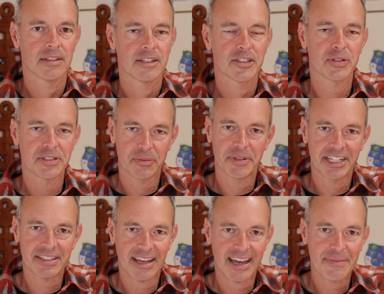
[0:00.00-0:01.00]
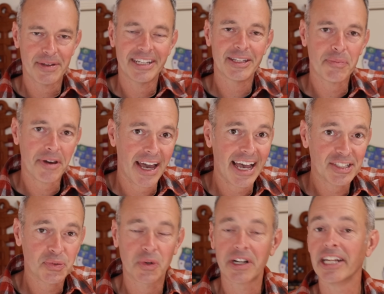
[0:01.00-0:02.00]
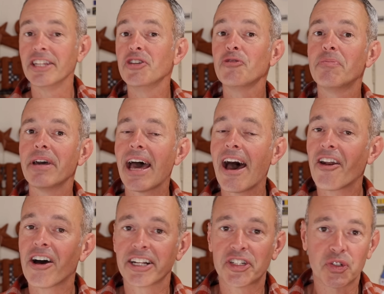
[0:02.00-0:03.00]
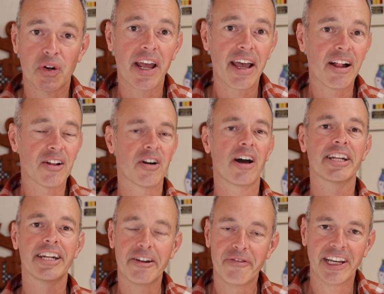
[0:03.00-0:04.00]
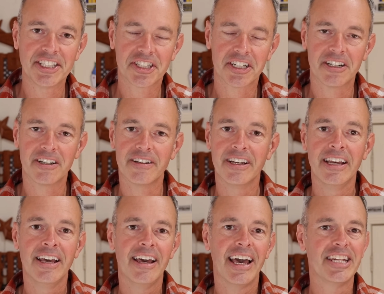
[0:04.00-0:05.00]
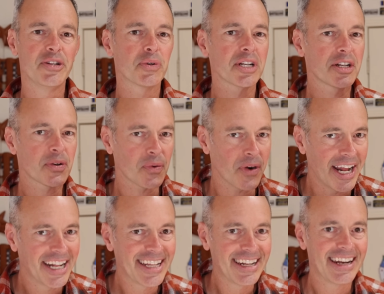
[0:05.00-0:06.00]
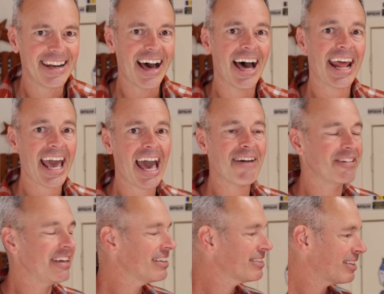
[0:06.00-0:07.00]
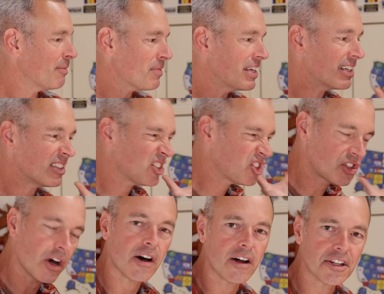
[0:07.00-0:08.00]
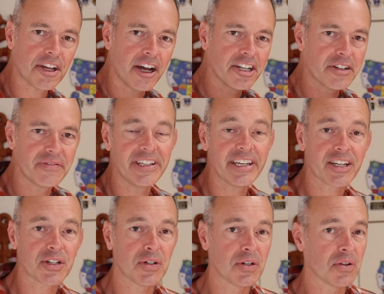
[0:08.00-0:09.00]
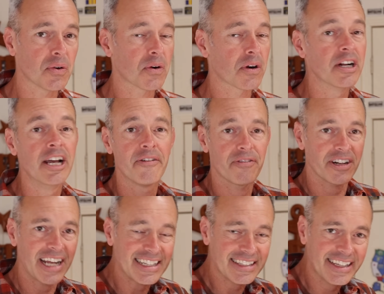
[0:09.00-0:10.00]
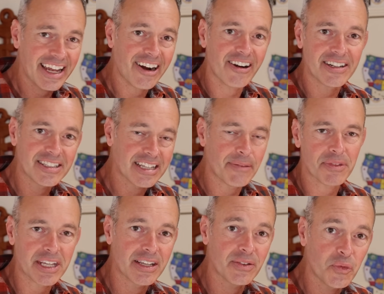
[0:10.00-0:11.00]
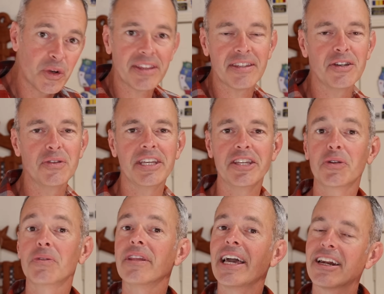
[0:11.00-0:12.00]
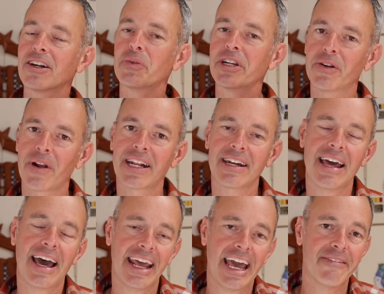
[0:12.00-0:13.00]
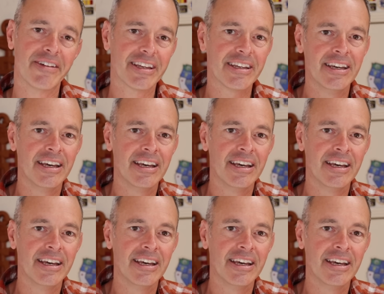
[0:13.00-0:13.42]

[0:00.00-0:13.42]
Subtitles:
So has there been a time in the past when you've been out on a trail or on an adventure and you regretted not having something installed on your vehicle or forgot to carry something with you that you later regretted not having?